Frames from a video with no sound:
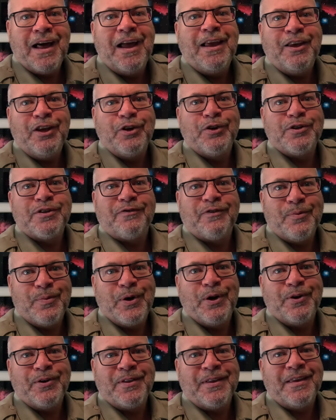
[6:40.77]
light years
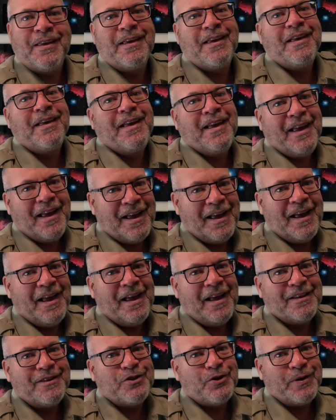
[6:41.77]
from Earth.
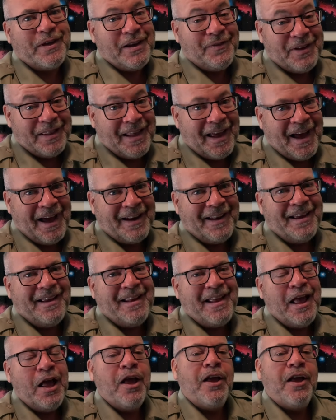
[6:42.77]
And so given that,